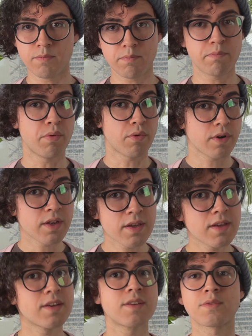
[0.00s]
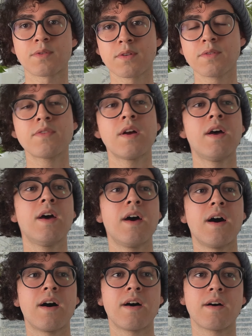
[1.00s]
boring, sort of.
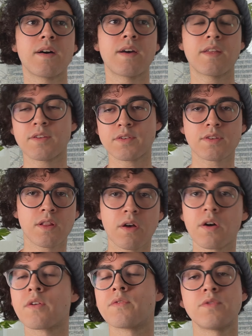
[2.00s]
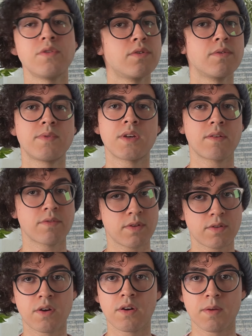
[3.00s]
And there's a lot of YouTube channels
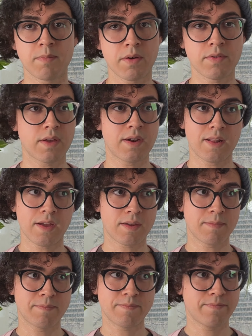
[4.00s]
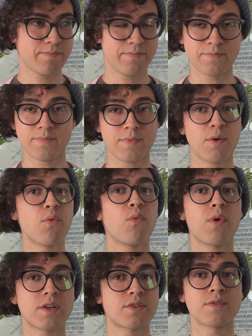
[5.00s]
that talk about that, like
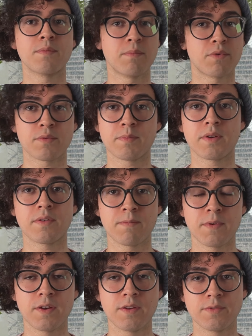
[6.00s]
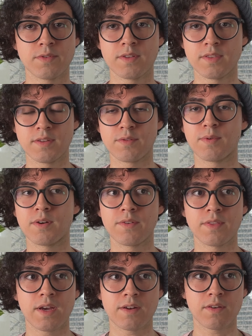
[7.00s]
watch some more better videos than this one
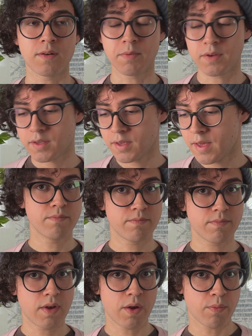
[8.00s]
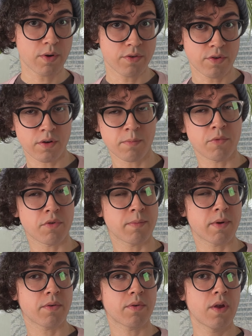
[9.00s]
on that topic. I want to talk more
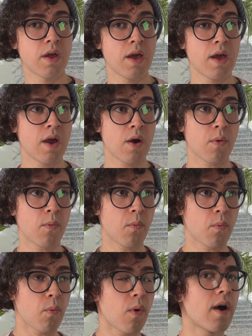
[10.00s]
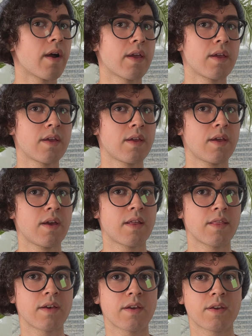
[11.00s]
about why
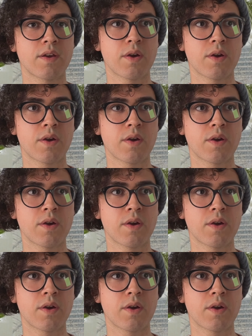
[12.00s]
and like